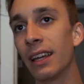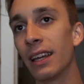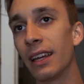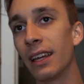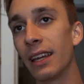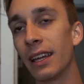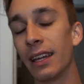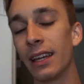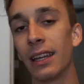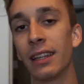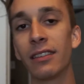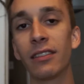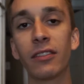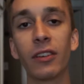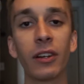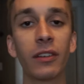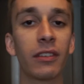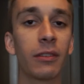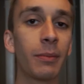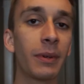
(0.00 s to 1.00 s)
It
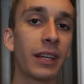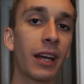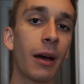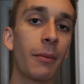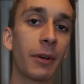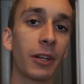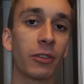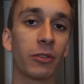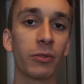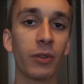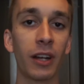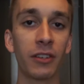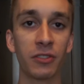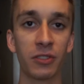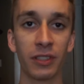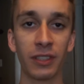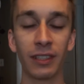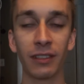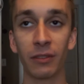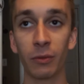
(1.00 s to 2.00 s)
starts to become a
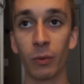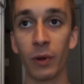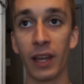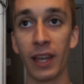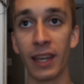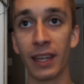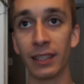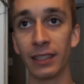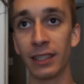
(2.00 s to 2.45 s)
crutch in this way,